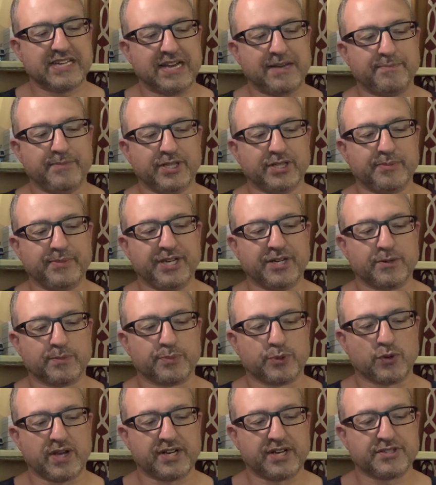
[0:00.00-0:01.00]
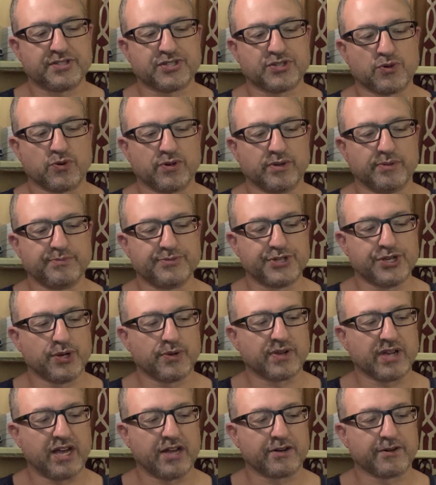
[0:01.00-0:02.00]
9mm Beretta Storm
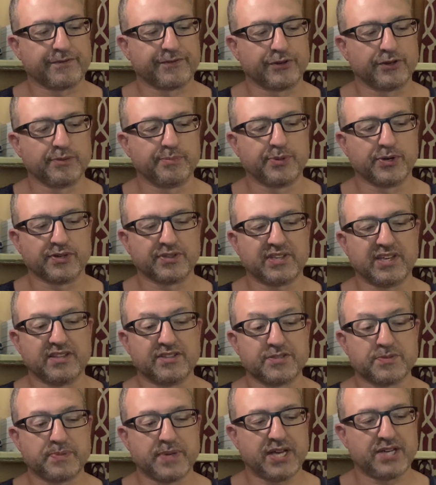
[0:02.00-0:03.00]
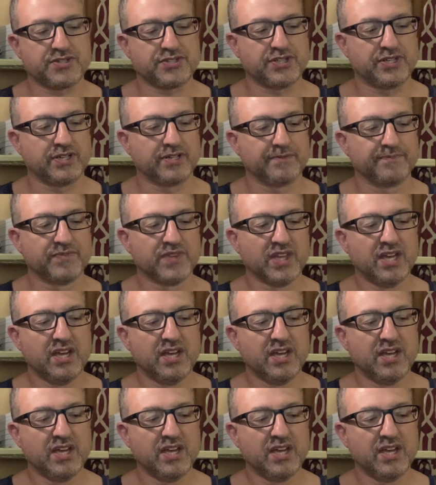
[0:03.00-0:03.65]
Joe got her for her birthday this past year.